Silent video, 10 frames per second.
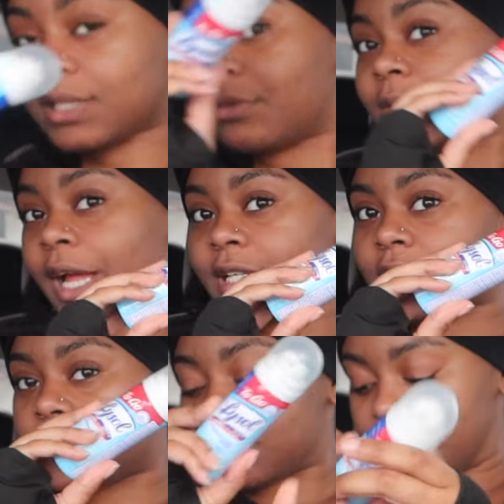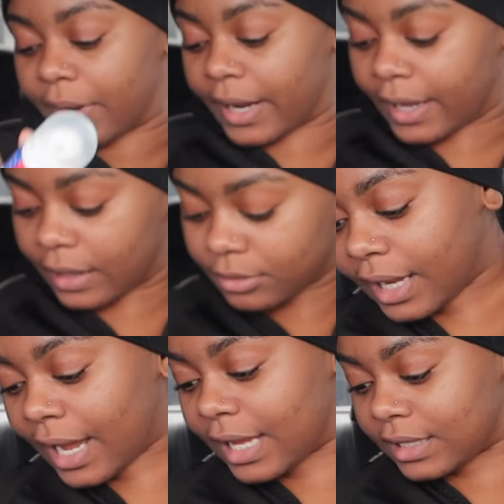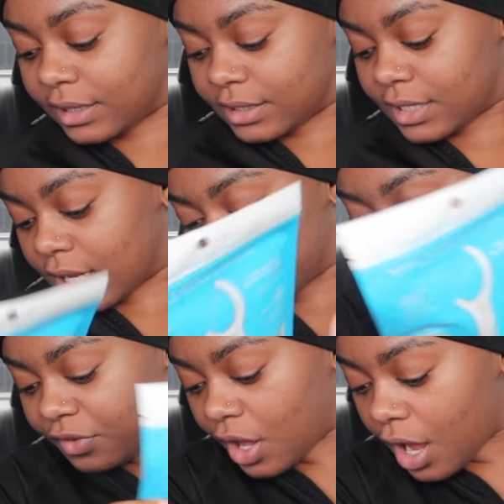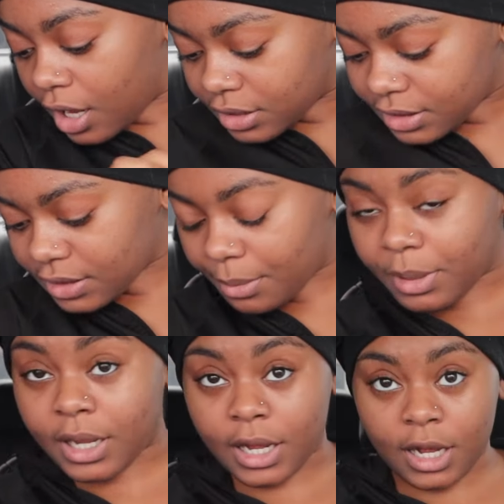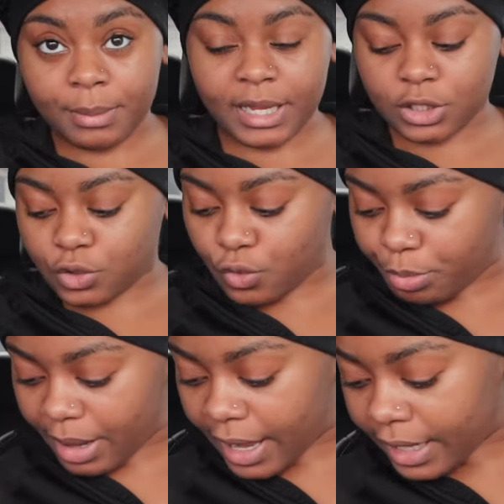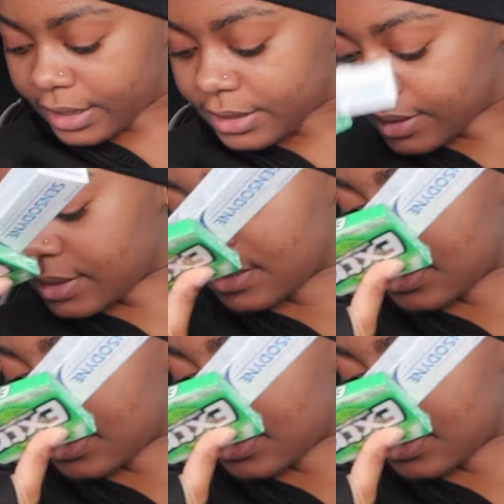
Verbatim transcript: some Lysol spray. We got some floss, some gum and toothpaste.